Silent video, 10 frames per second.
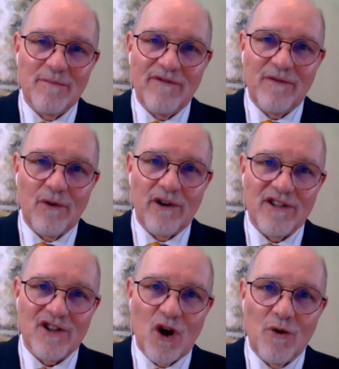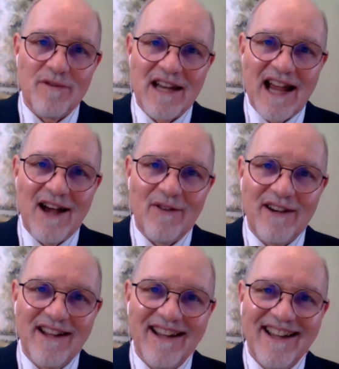before his hometown
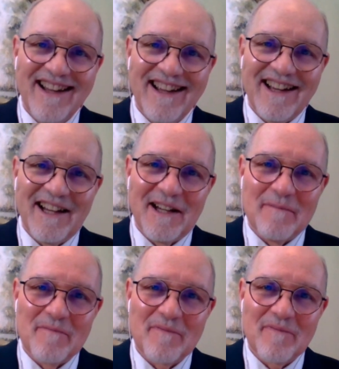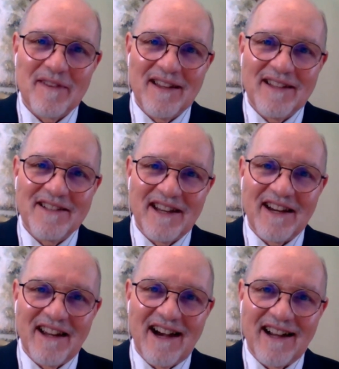
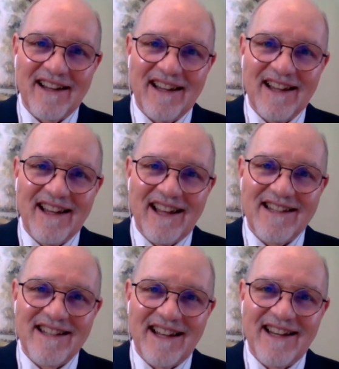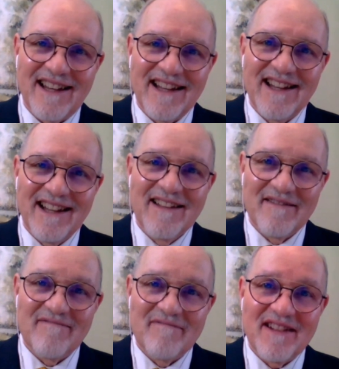synagogue and said,
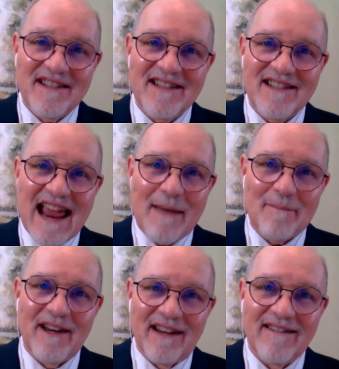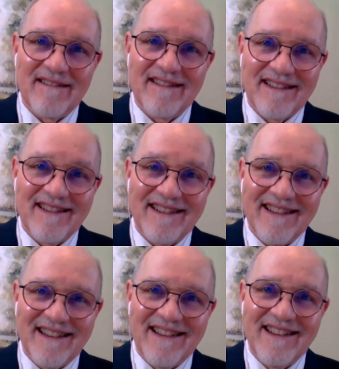this is happening.
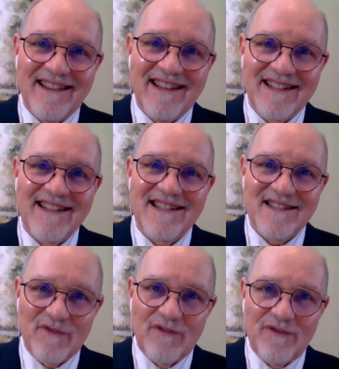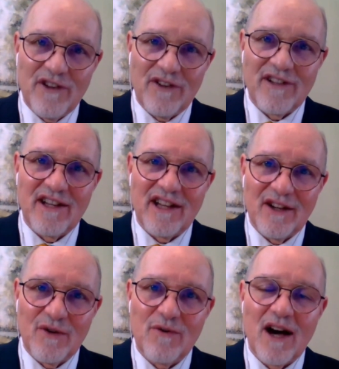This is fulfilled in
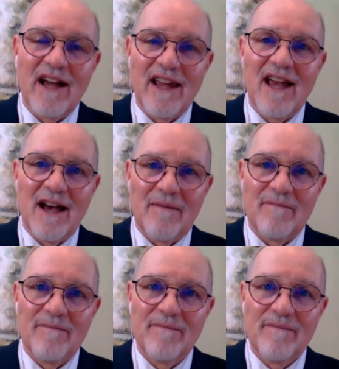who I am.